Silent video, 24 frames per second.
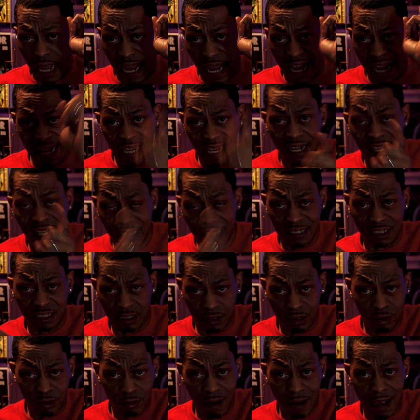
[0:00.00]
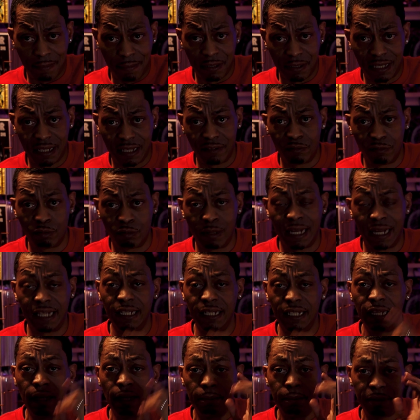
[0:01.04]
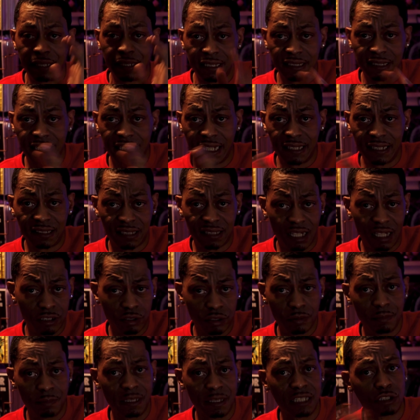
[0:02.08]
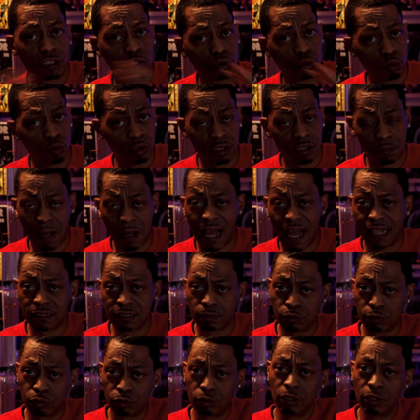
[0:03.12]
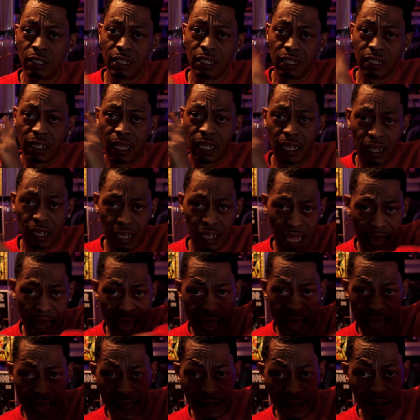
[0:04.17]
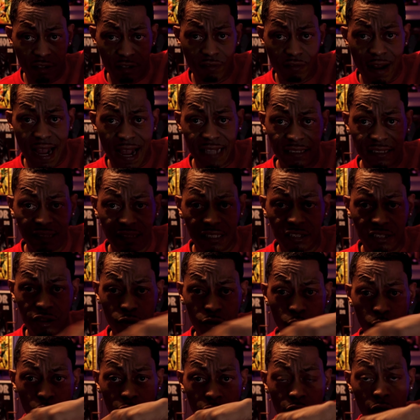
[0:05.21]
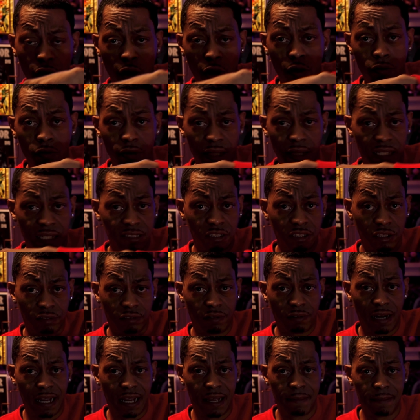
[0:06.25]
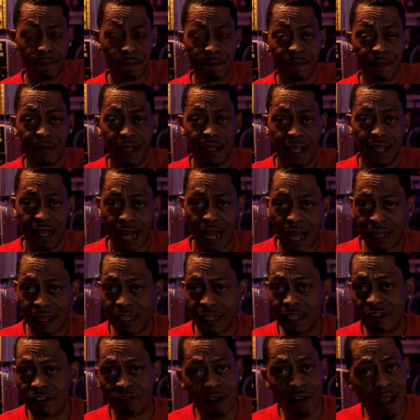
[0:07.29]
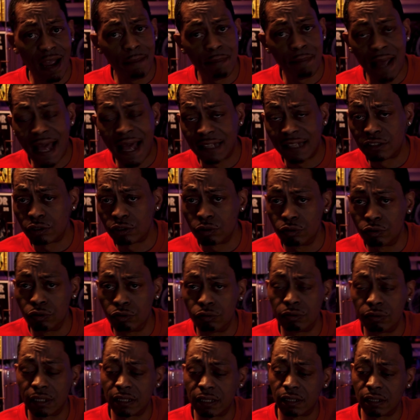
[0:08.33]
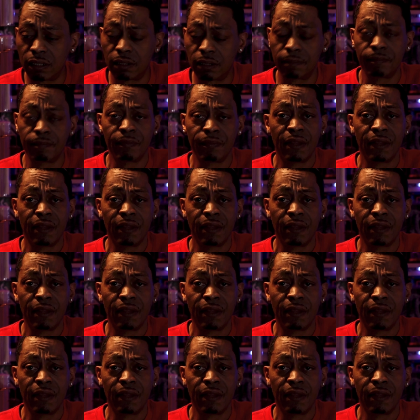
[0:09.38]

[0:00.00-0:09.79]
800 subscriber giveaway. Please get in touch with me as soon as possible at grass underscore low Instagram. And I'll get right back to you. And um,